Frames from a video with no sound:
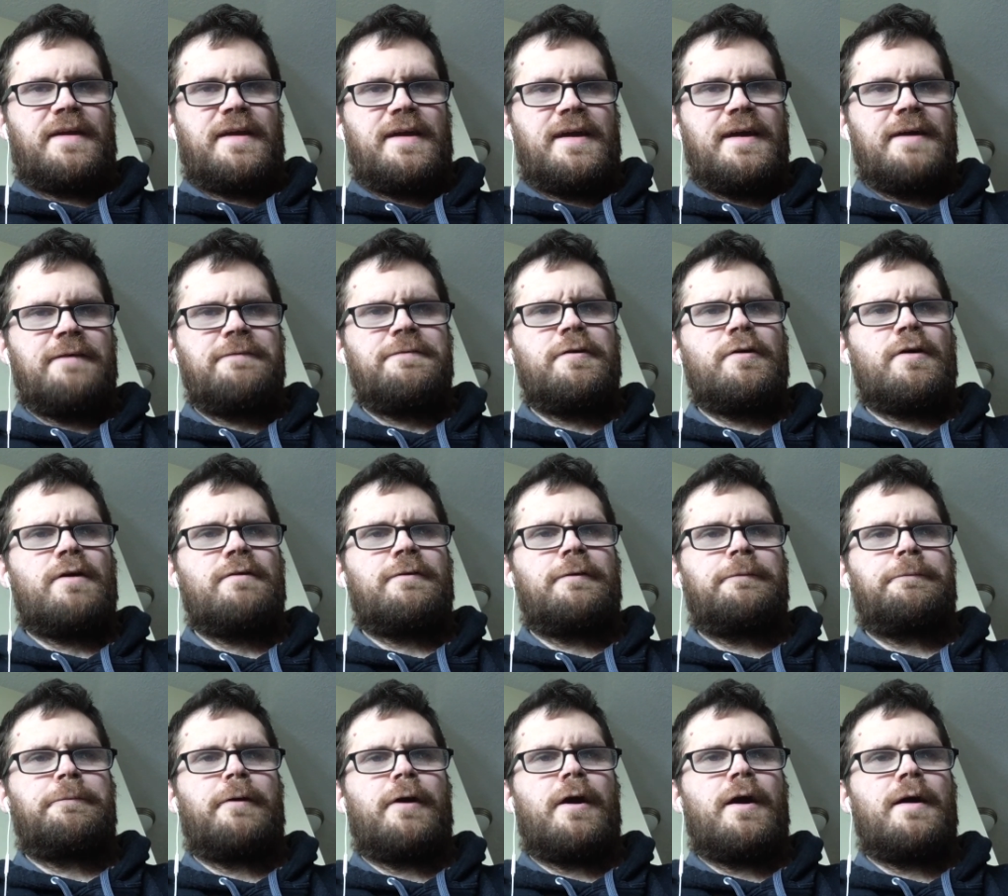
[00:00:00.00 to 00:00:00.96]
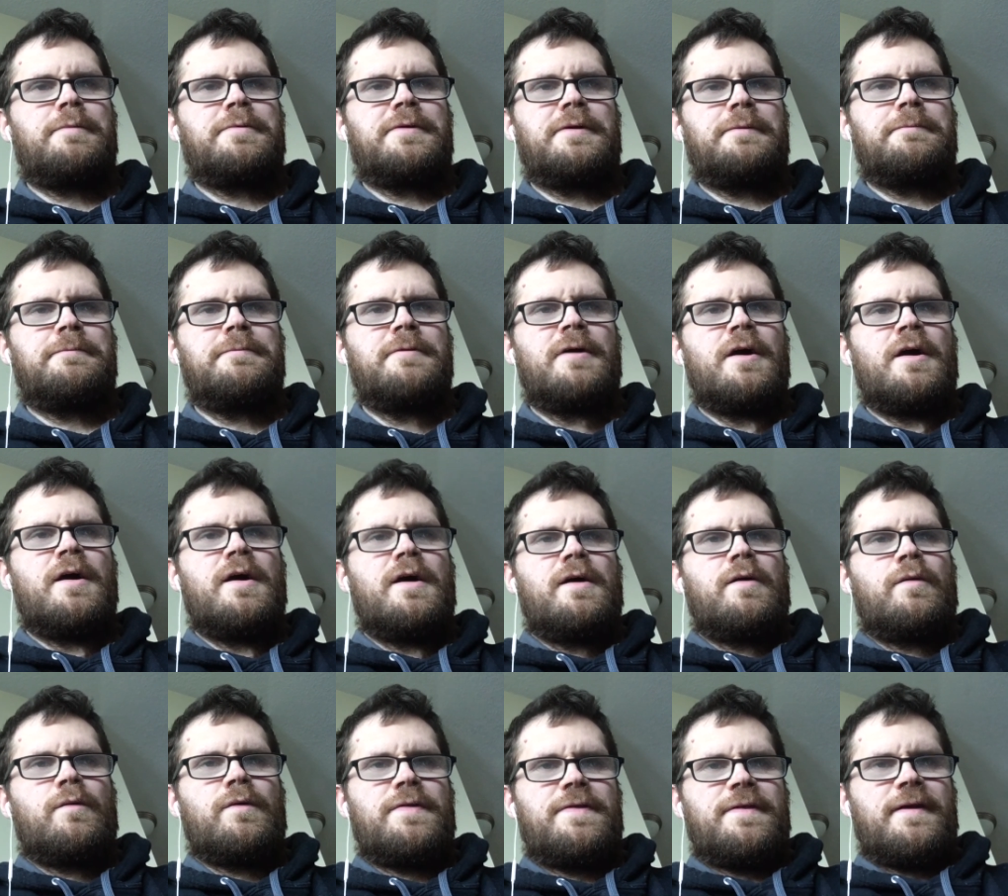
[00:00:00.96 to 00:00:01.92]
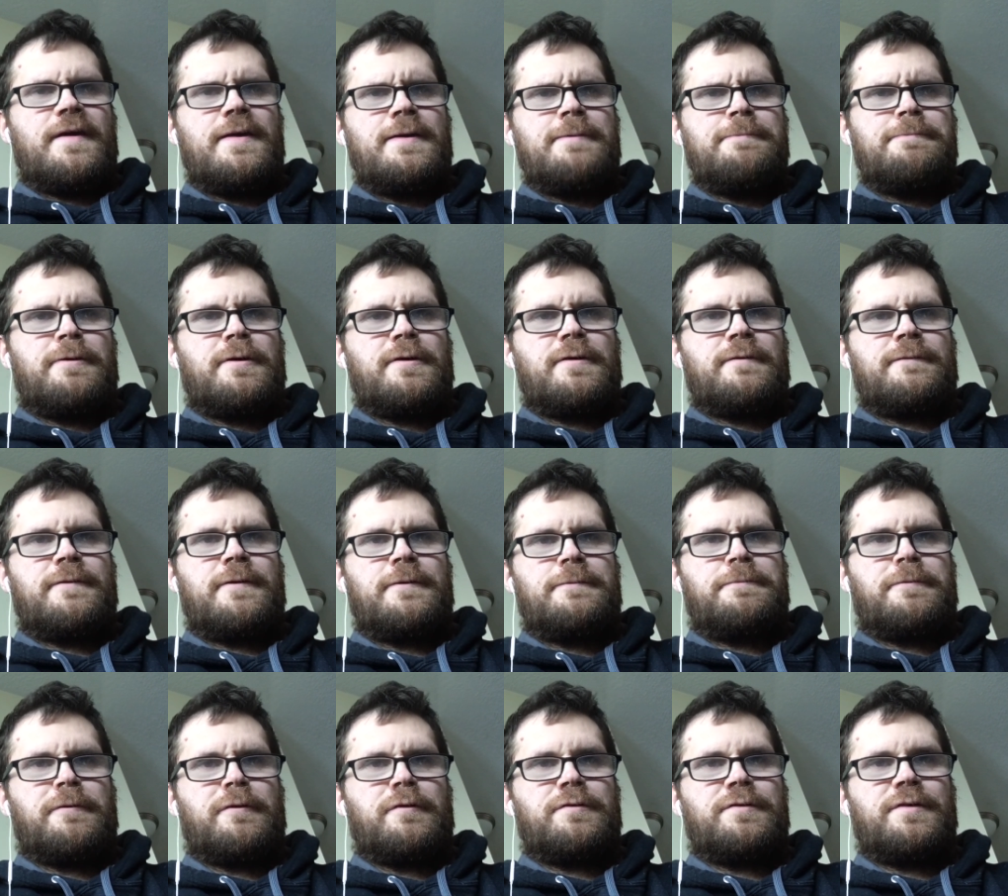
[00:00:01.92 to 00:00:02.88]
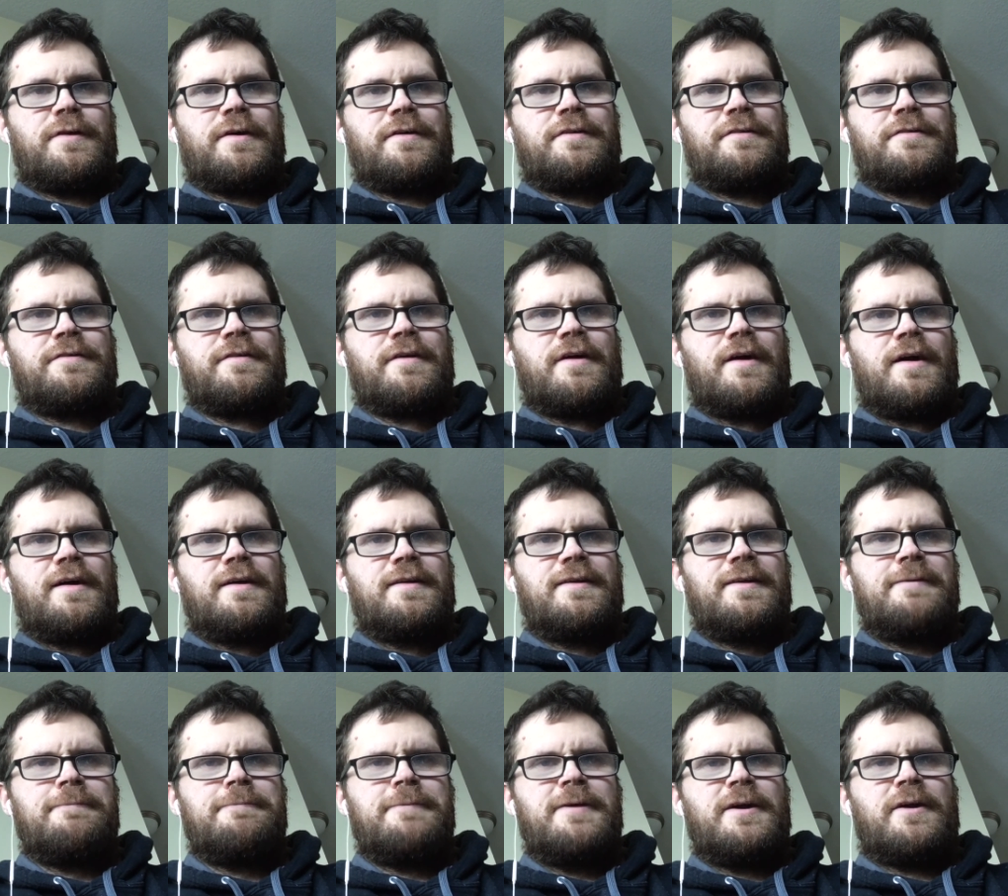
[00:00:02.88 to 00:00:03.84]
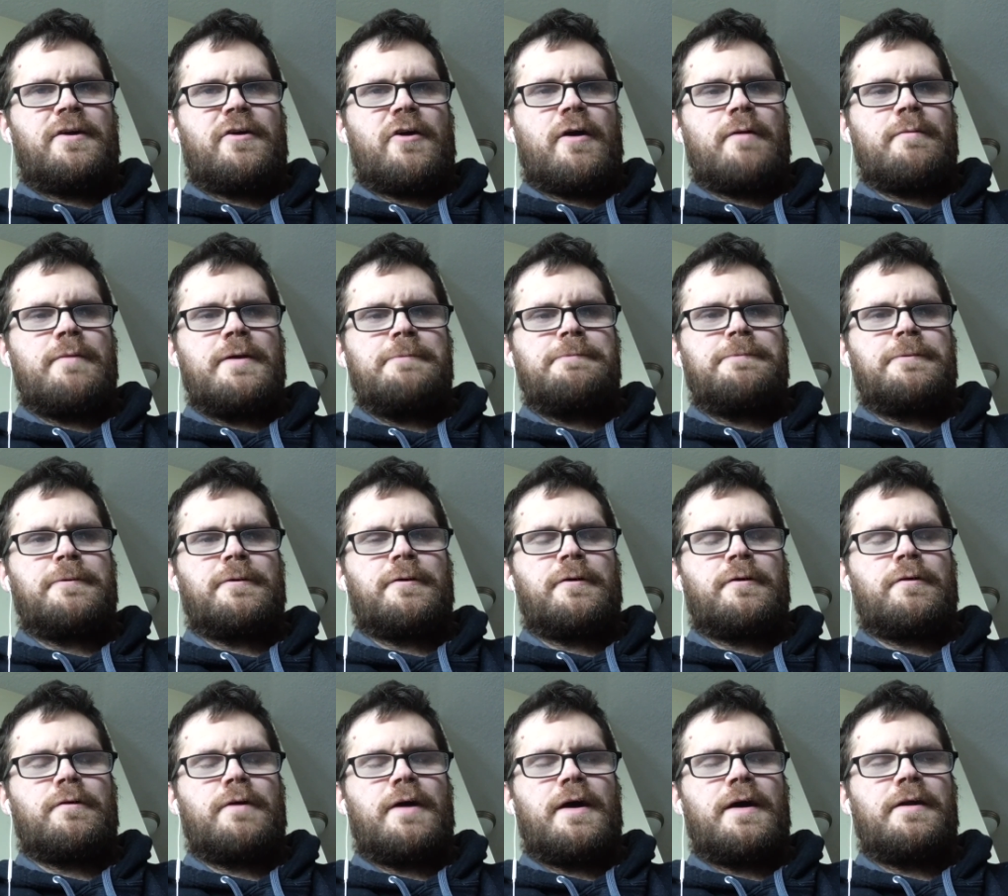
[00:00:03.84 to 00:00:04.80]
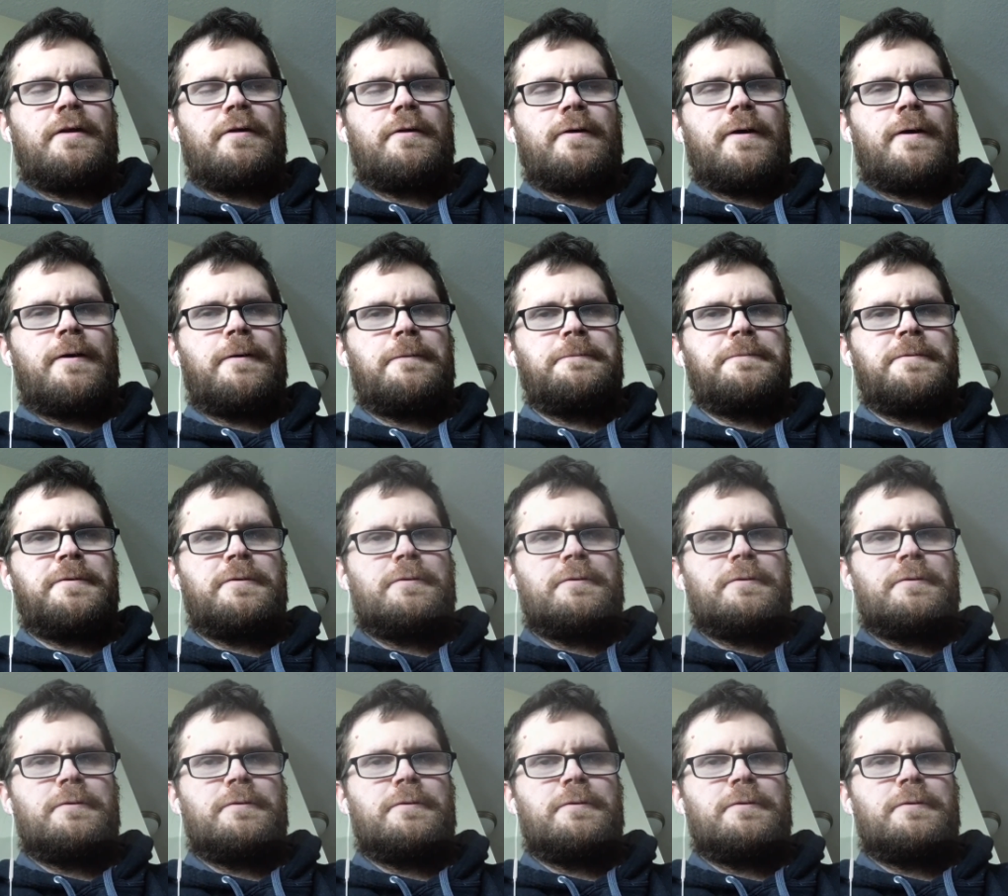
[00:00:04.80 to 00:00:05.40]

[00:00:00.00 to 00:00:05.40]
If you have a problem with any part of this process, leave me a comment below and I'll help